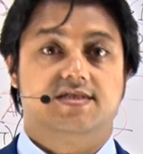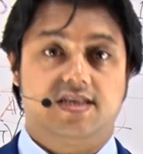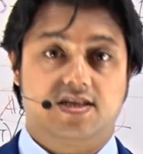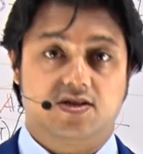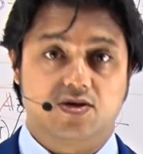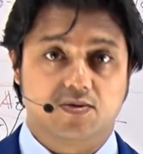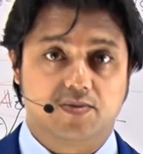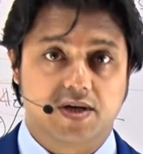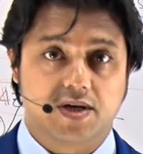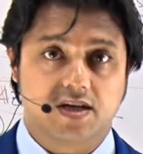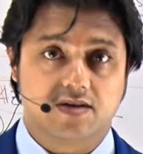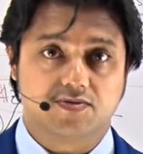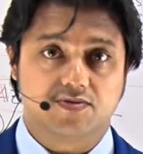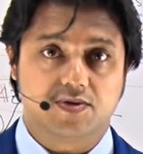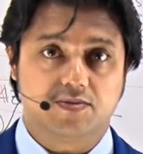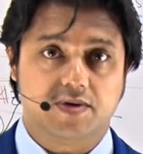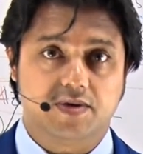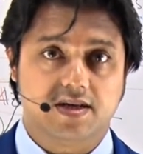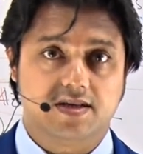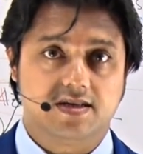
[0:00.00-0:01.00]
That will be
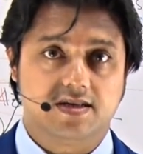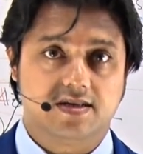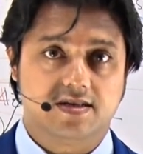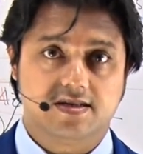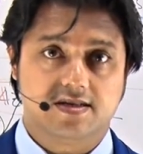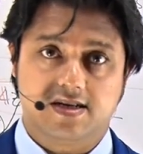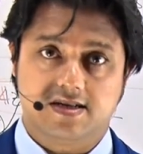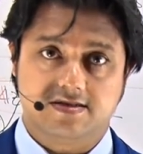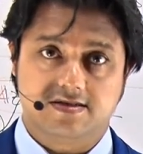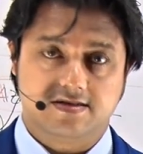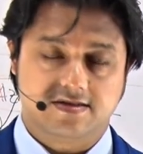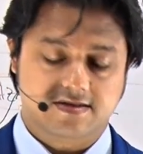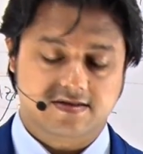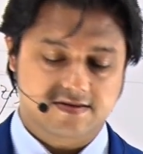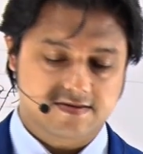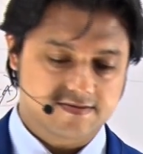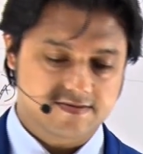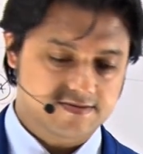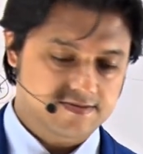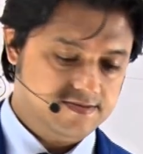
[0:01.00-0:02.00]
helpful, my dear. Yes.